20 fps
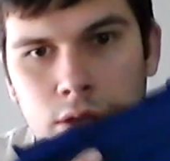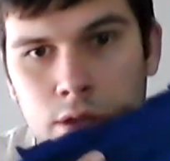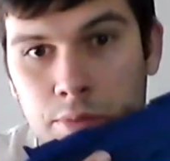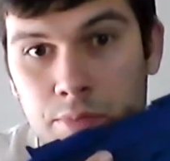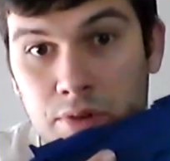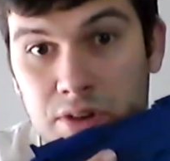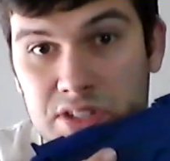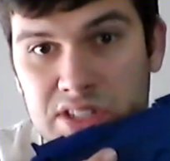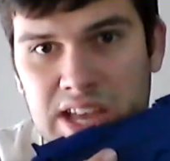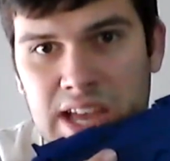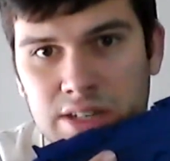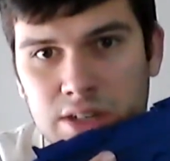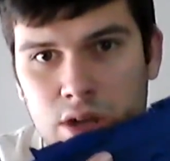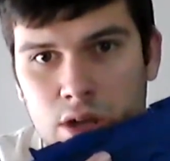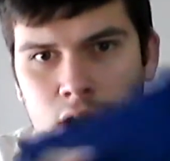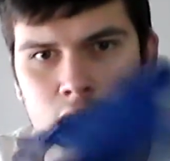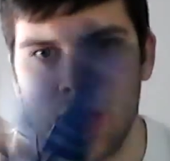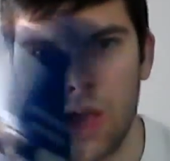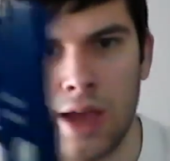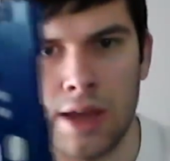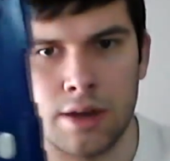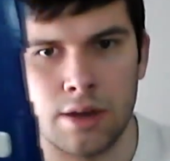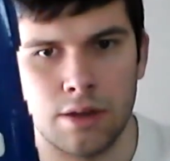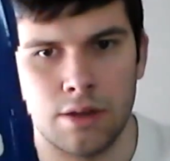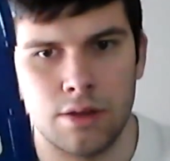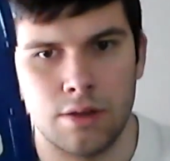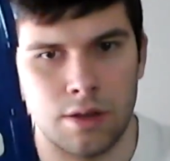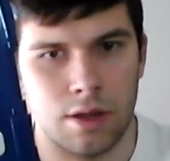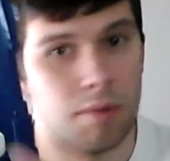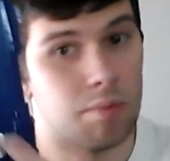press that to hide,
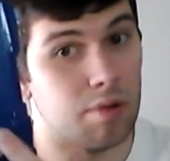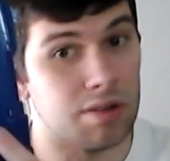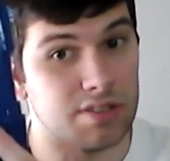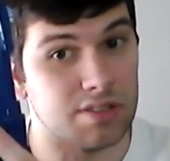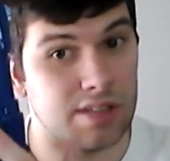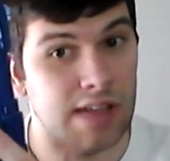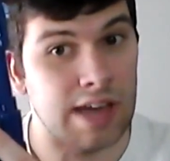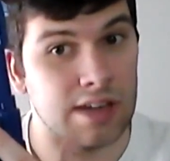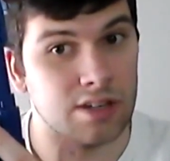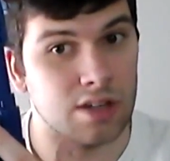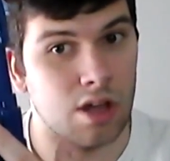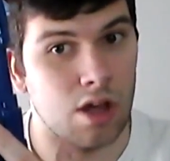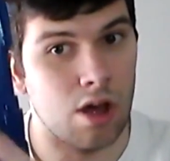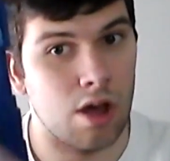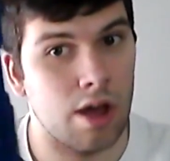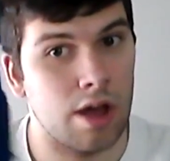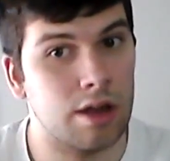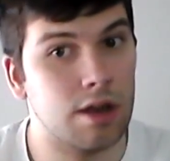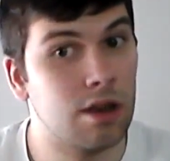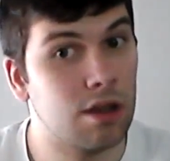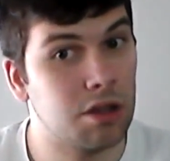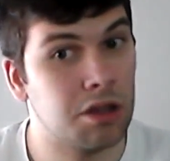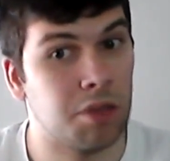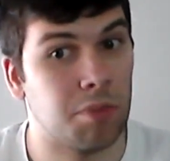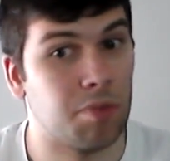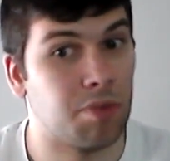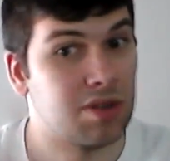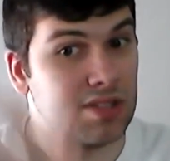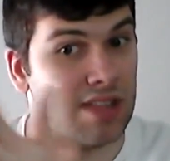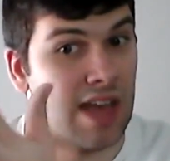you can press that to hide, you can
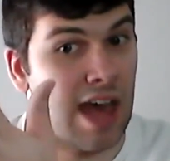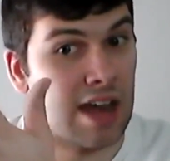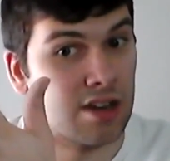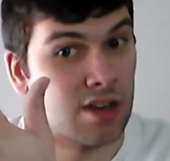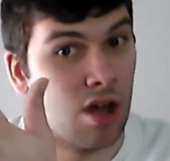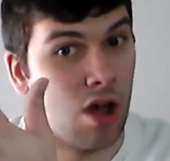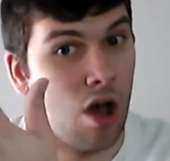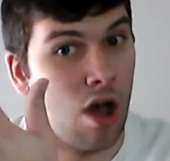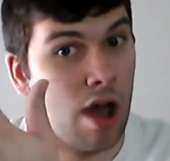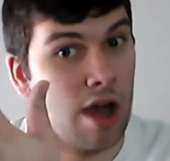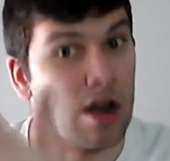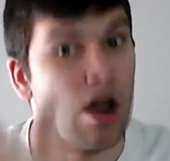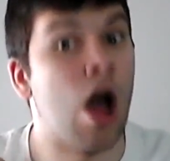press that to hide.